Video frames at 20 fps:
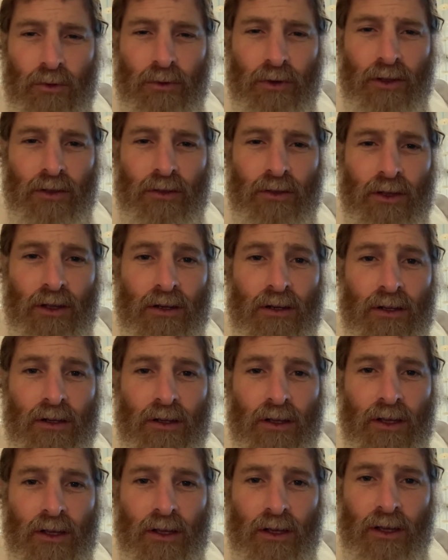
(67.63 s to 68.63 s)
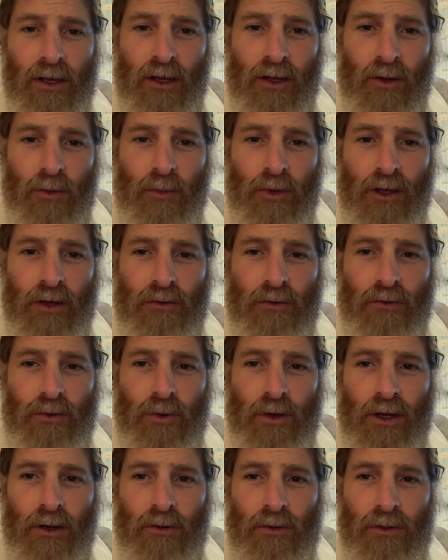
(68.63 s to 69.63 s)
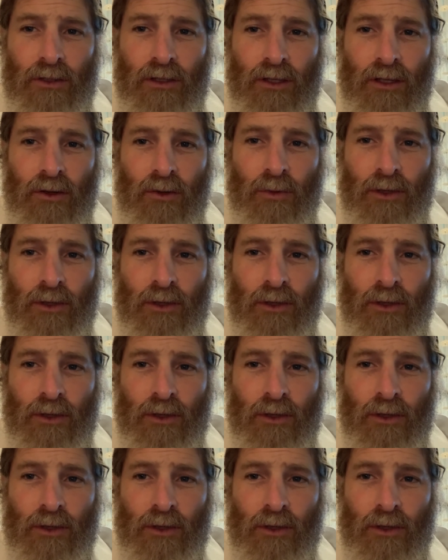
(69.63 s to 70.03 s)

around then, and about a few hours later,